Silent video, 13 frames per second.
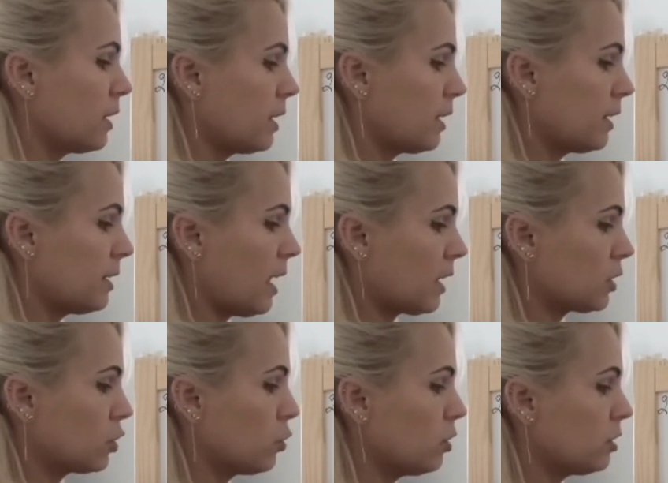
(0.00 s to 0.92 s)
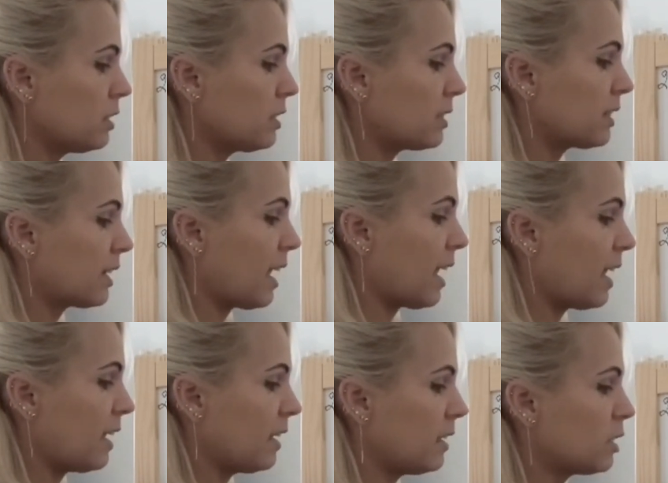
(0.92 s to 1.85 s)
next note is
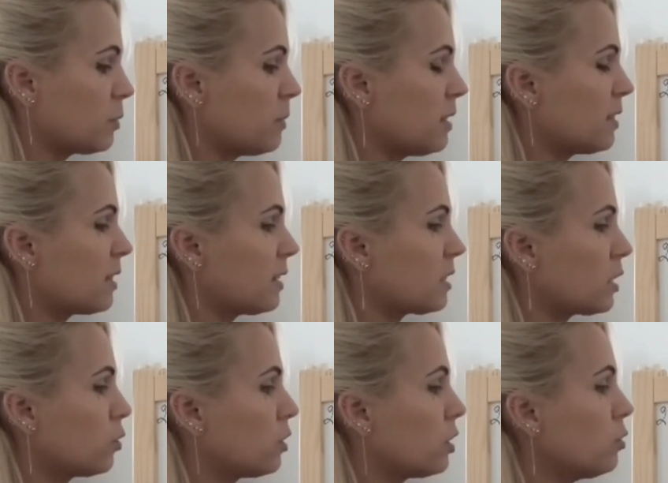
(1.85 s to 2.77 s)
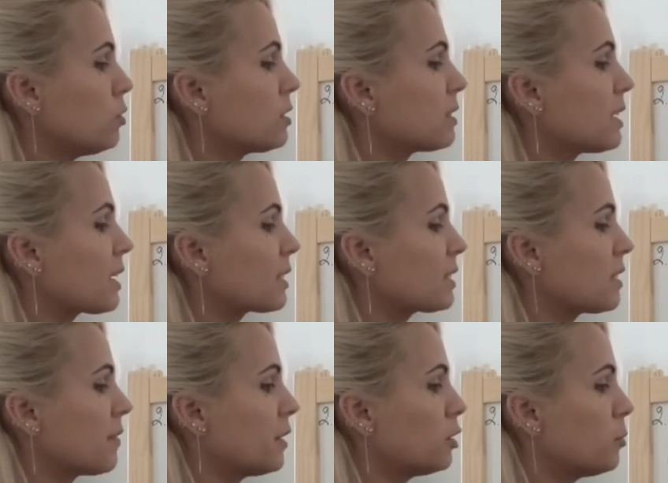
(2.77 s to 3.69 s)
A. It means that I'm gonna use next
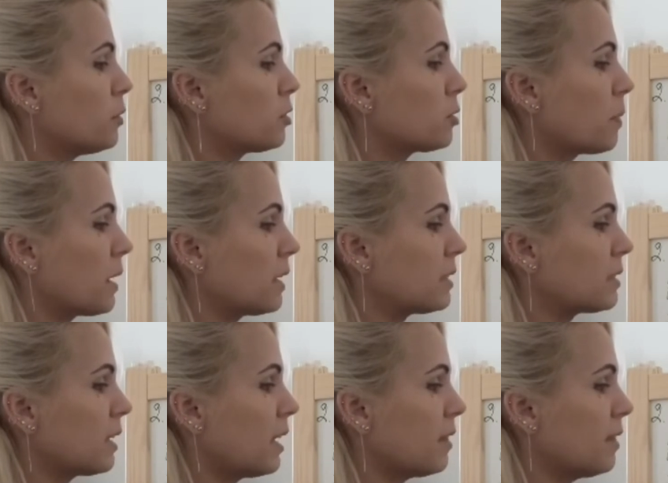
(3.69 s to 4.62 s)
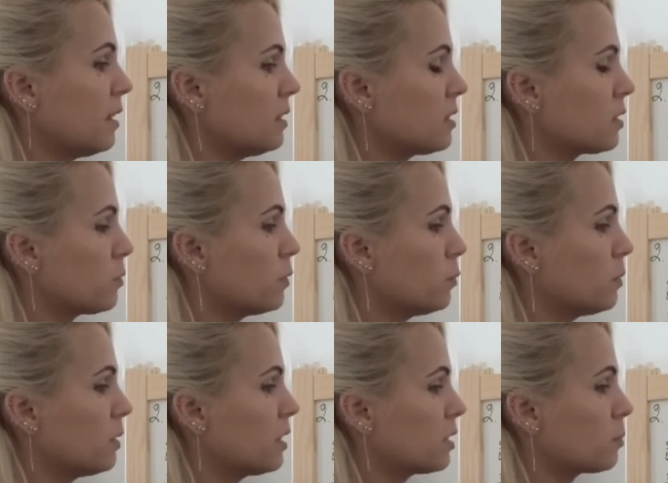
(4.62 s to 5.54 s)
available space, and will be
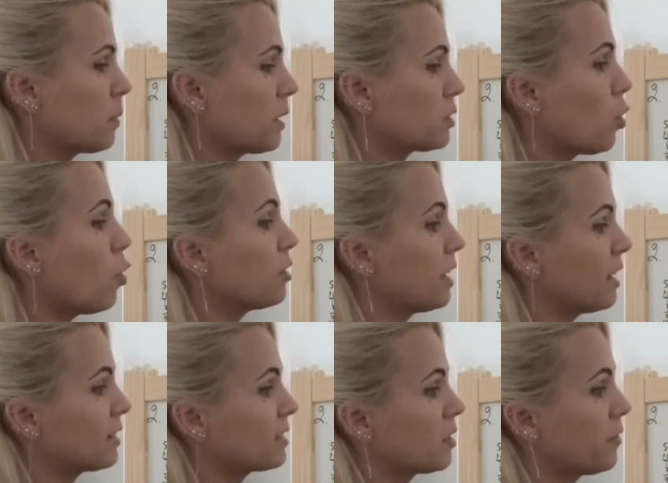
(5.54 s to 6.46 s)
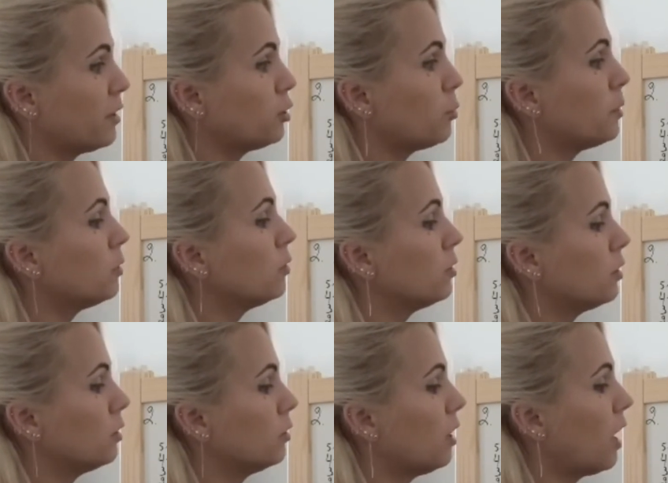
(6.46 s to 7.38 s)
the space, or next available
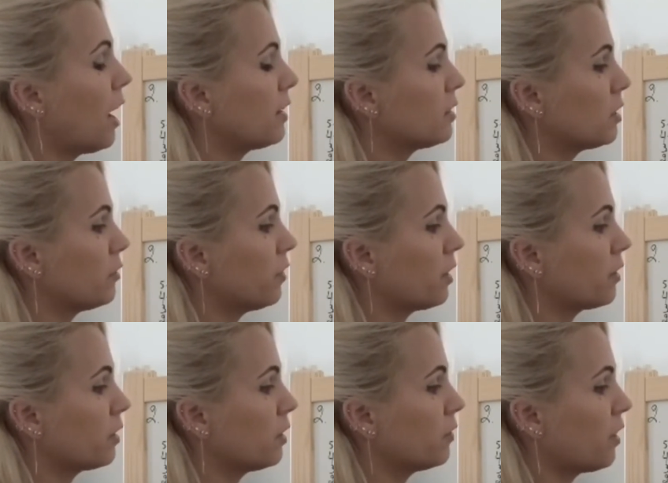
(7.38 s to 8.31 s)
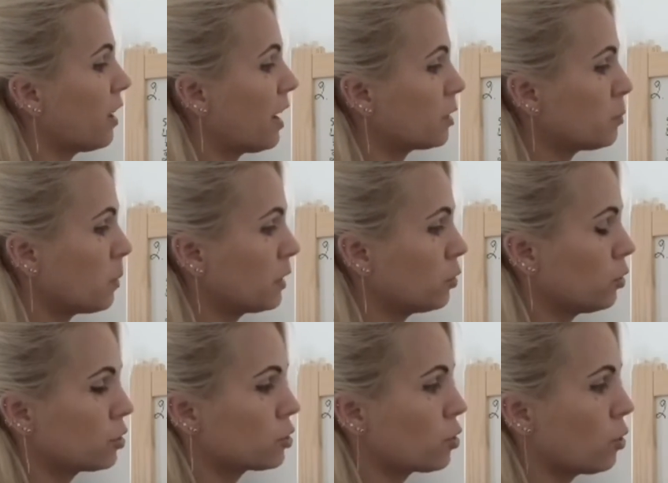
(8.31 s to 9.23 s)
line if I had my
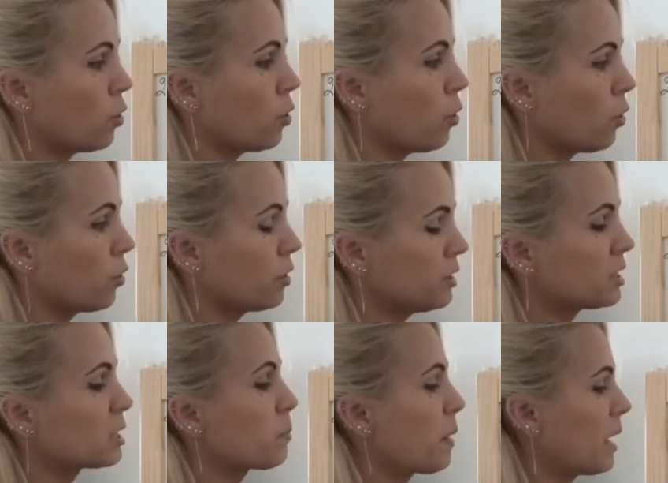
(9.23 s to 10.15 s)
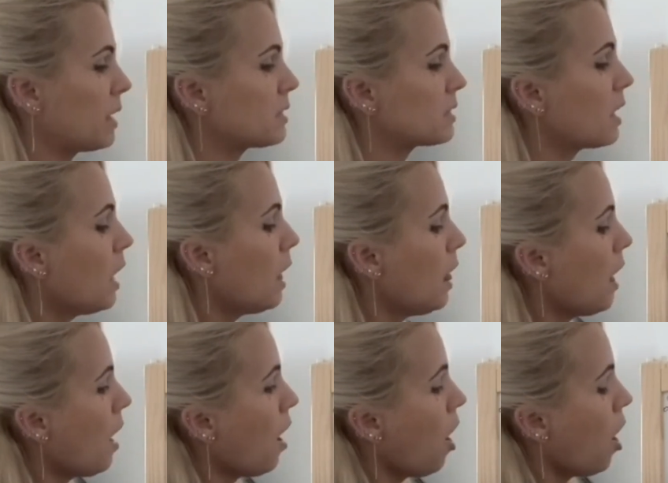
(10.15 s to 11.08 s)
note in space.
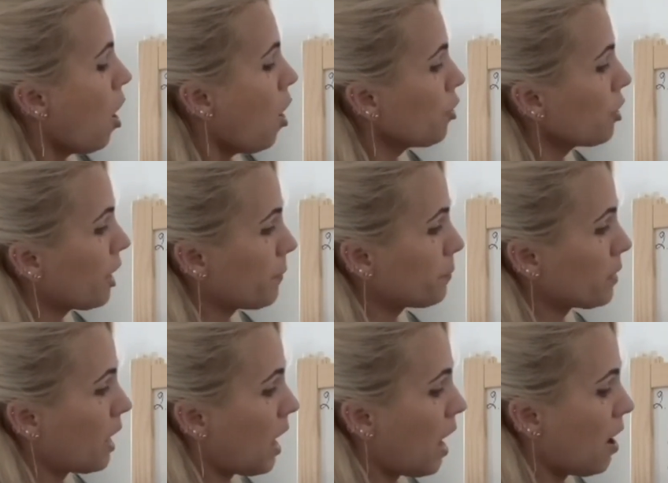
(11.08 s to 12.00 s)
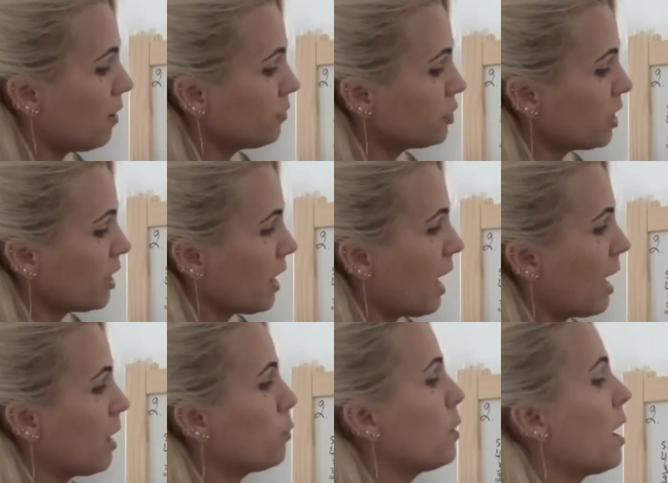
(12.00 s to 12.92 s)
Okay, after
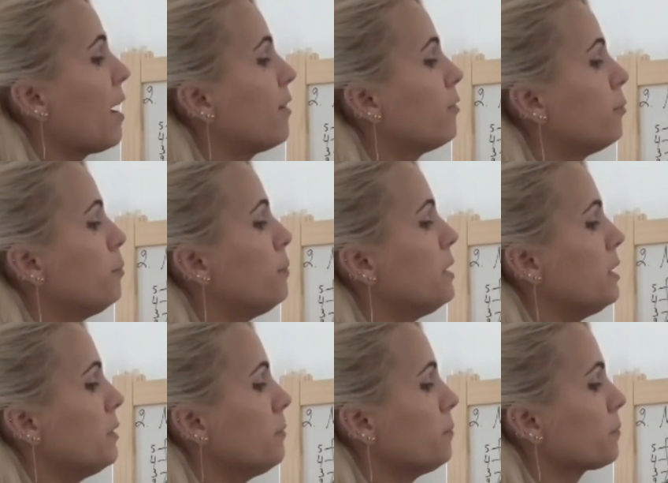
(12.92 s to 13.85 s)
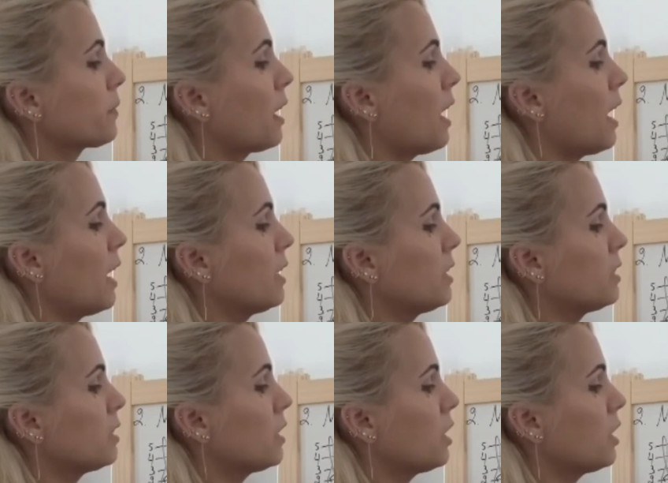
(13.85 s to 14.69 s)
A we have B. And